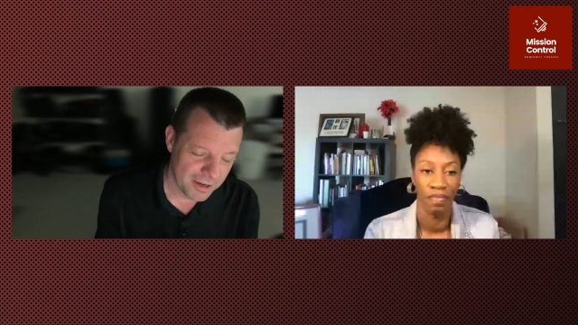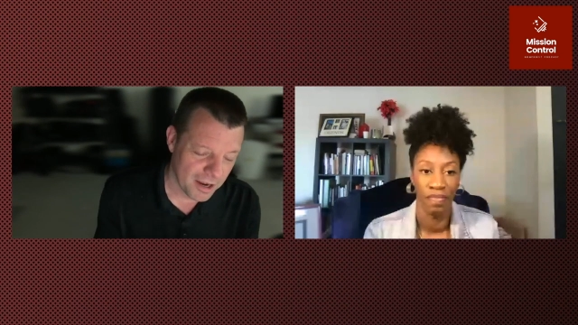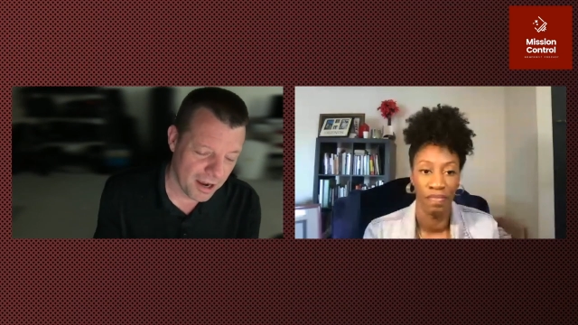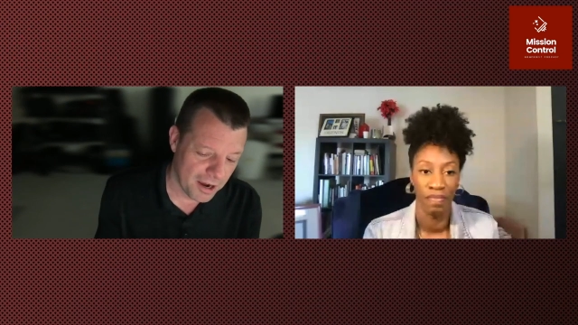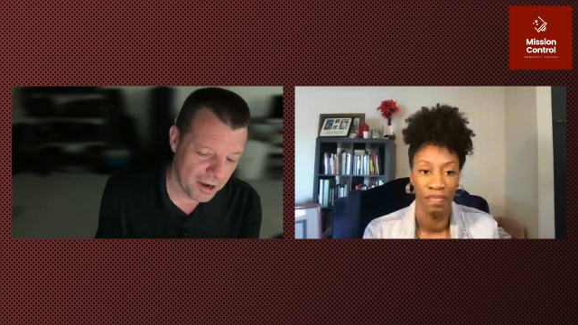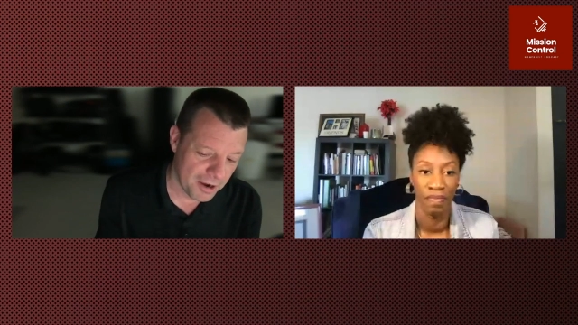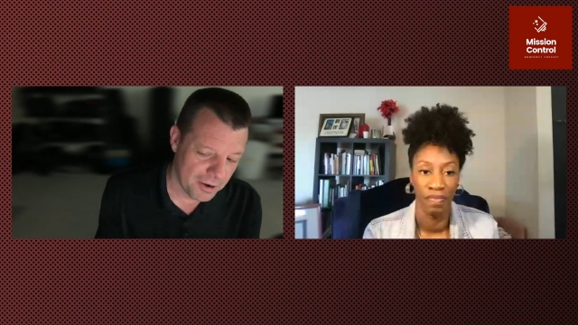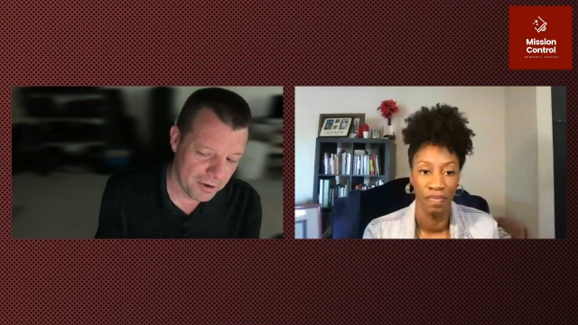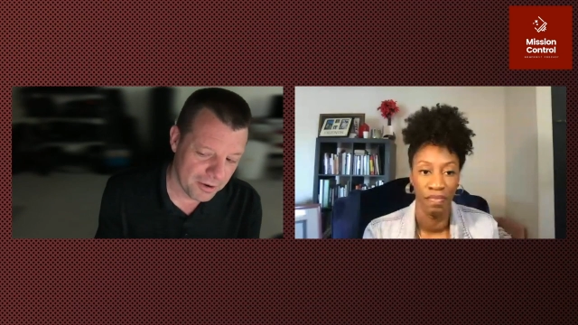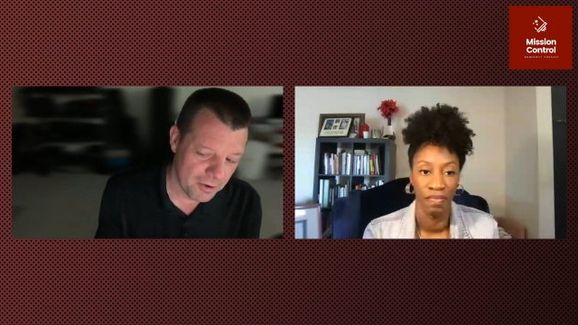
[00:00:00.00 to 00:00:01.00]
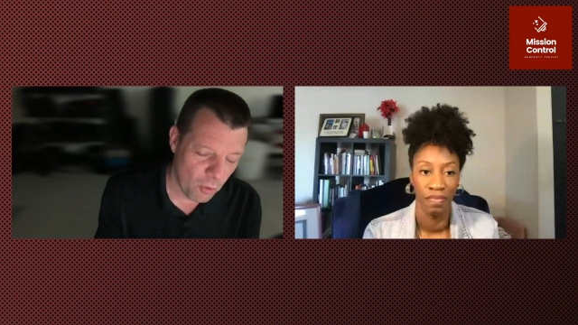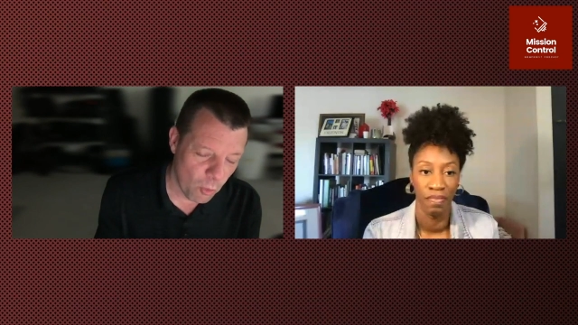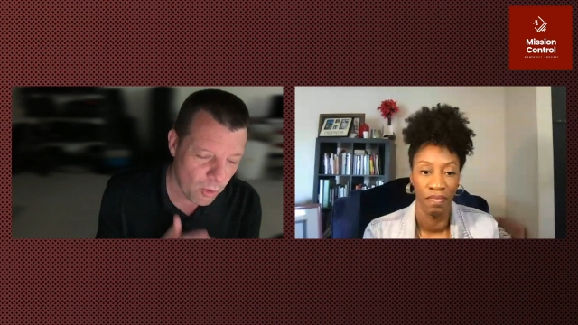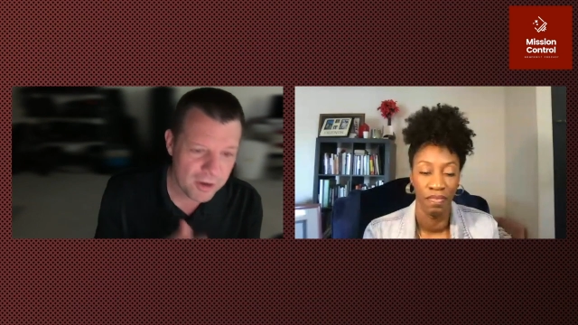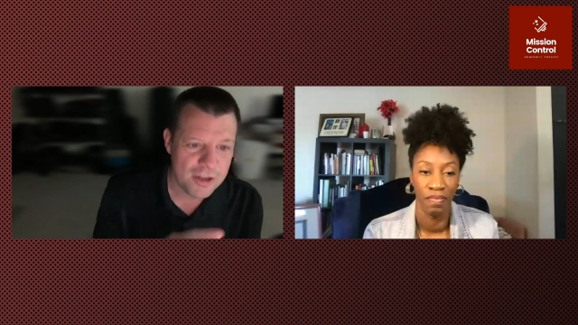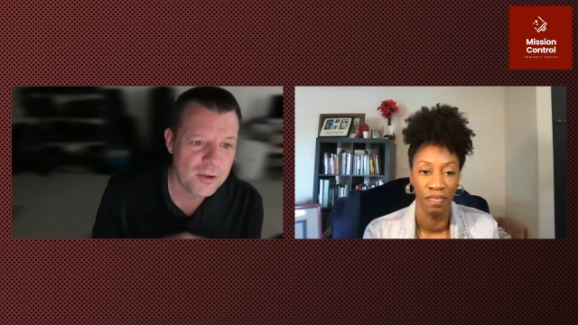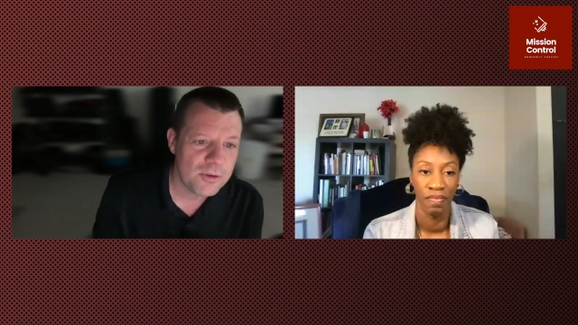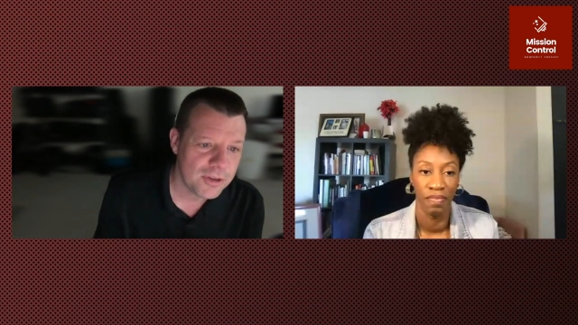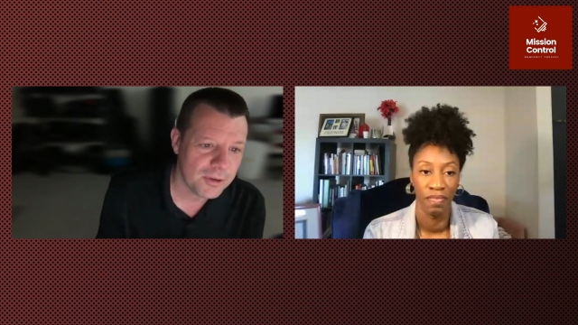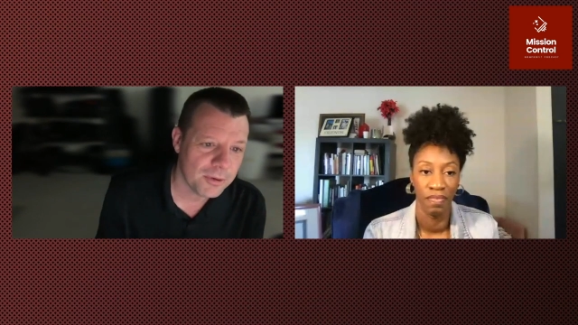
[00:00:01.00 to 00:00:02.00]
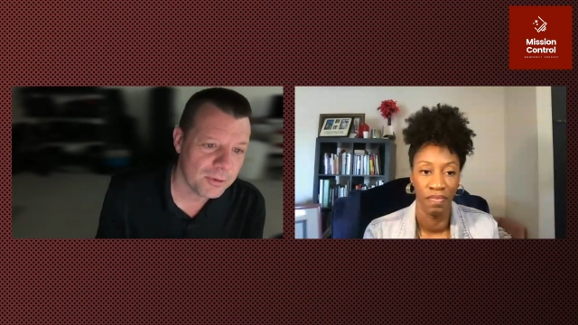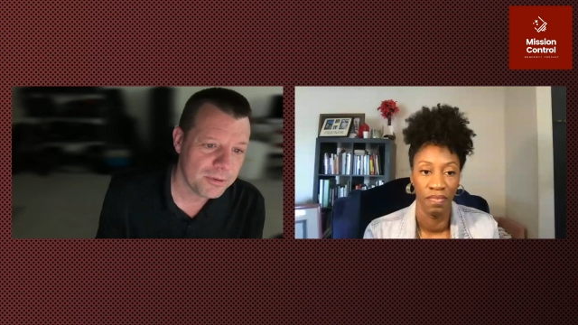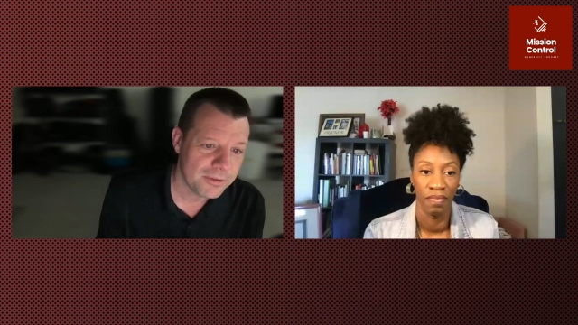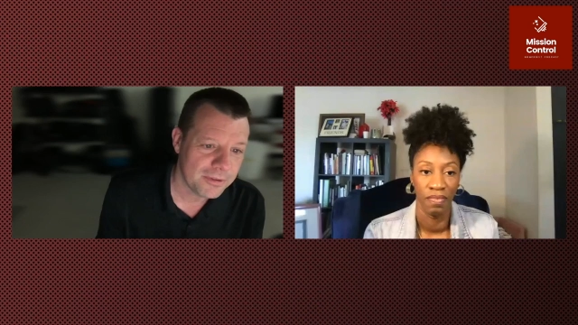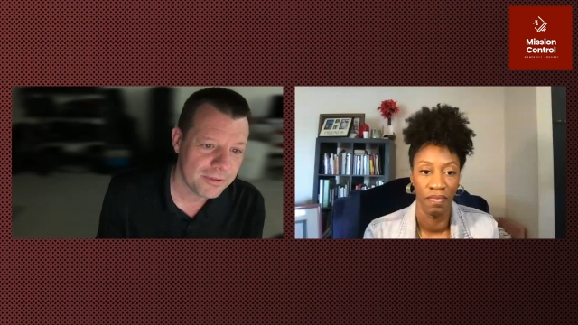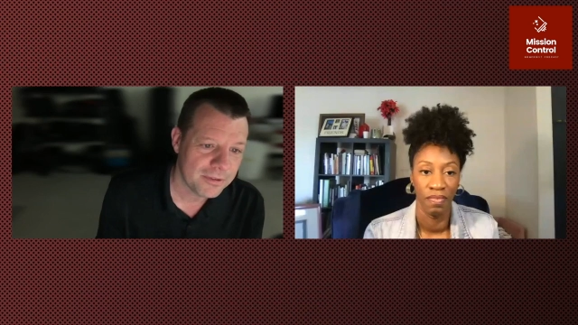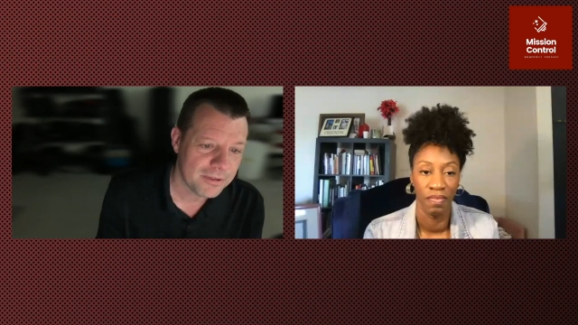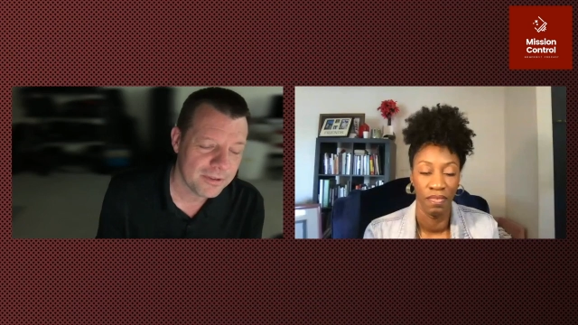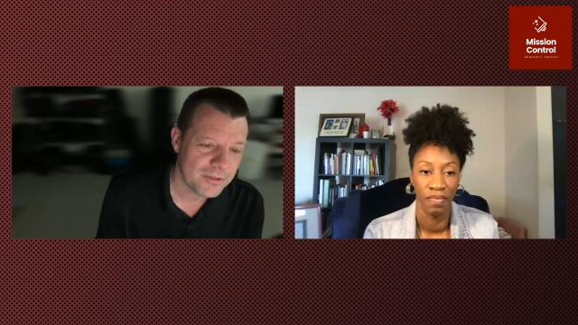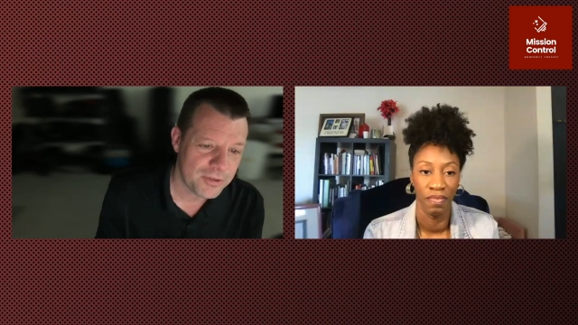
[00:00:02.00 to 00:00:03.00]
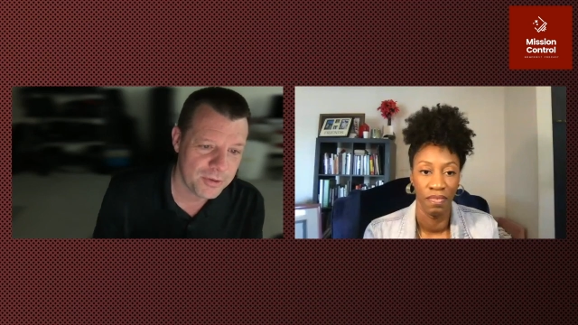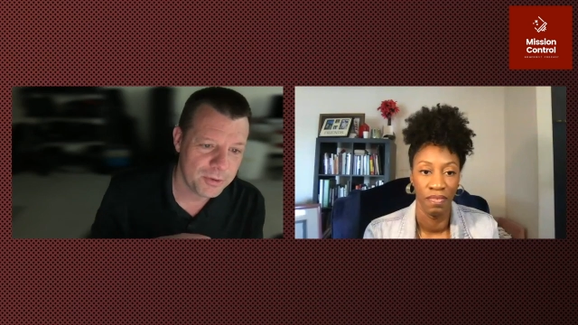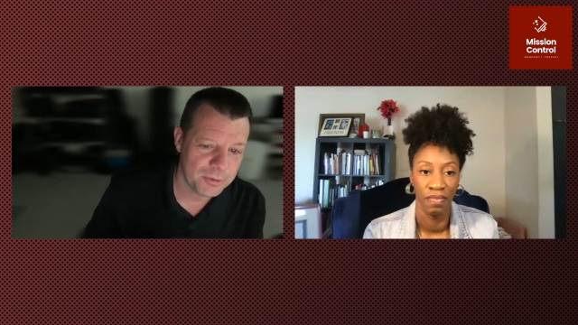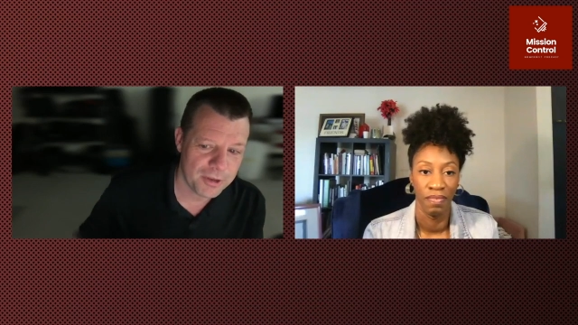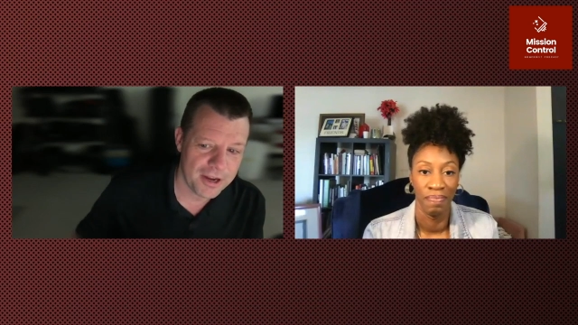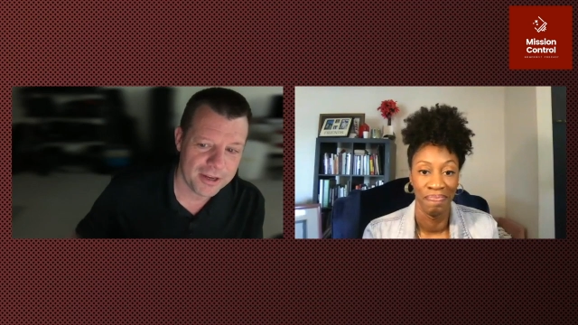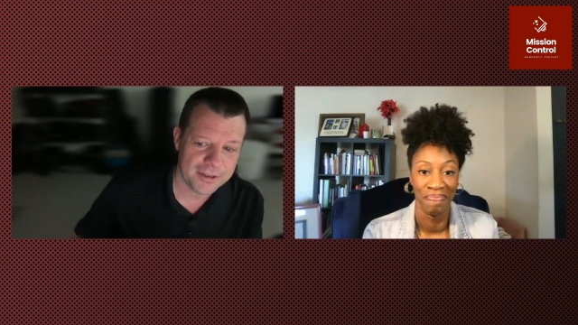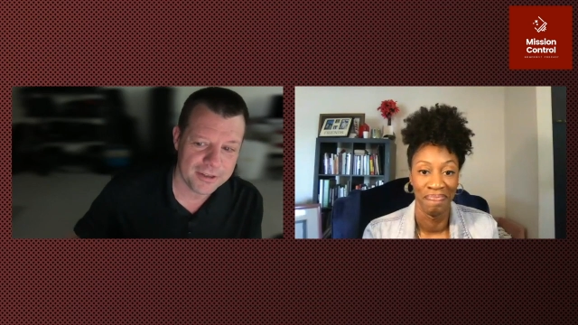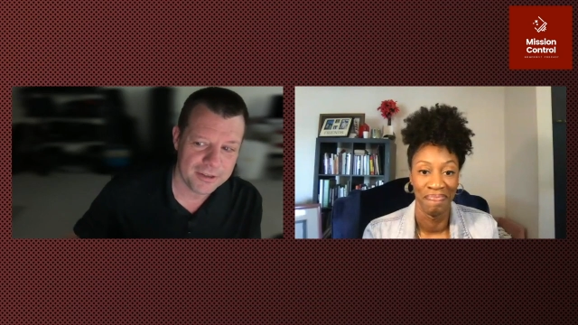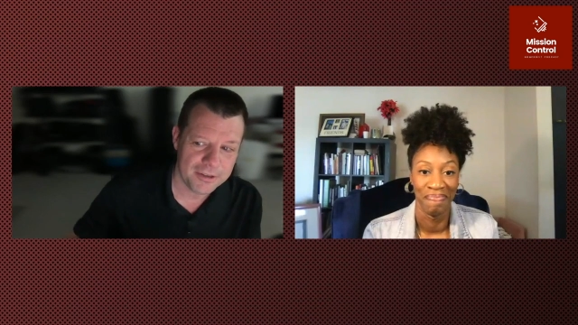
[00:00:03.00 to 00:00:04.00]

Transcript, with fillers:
Speaker 1: uh, what do you do to like